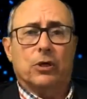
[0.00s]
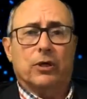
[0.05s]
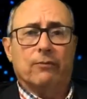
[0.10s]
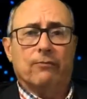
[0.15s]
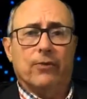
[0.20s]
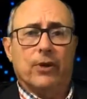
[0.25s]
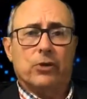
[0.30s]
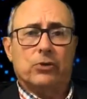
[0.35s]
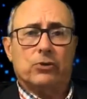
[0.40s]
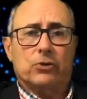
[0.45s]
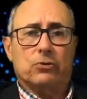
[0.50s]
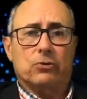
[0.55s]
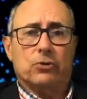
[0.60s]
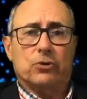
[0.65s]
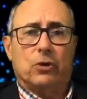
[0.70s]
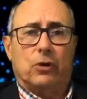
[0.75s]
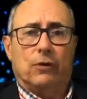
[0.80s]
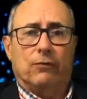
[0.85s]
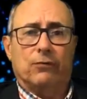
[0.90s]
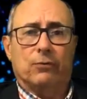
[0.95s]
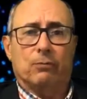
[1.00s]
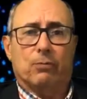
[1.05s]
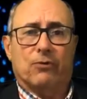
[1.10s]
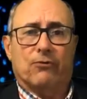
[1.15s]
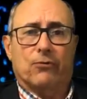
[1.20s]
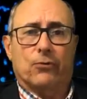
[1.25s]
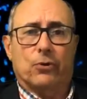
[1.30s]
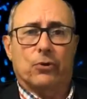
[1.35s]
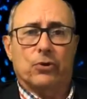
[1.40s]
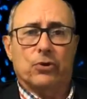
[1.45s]
investors often
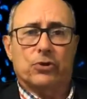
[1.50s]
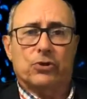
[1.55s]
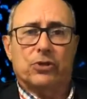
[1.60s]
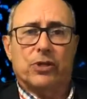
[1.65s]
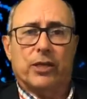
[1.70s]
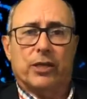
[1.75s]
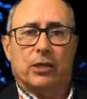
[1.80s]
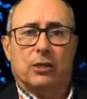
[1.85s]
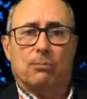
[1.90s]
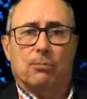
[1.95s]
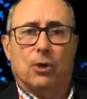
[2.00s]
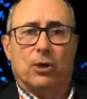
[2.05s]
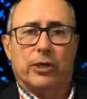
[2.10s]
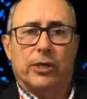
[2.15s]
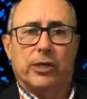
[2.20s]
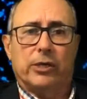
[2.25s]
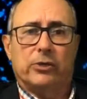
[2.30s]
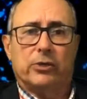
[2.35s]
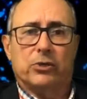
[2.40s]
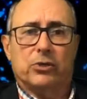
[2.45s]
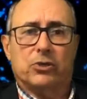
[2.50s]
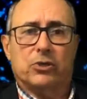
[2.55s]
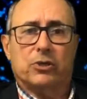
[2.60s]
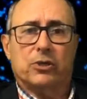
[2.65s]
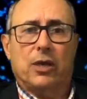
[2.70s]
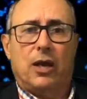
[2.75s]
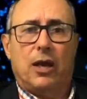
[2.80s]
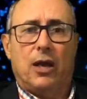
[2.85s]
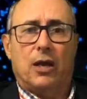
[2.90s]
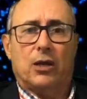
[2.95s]
prefer to sink their money into
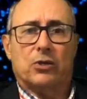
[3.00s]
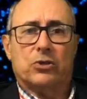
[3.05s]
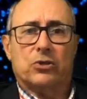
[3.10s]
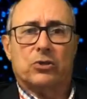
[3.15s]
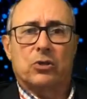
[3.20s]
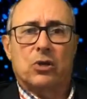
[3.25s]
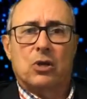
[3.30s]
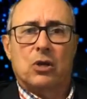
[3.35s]
stocks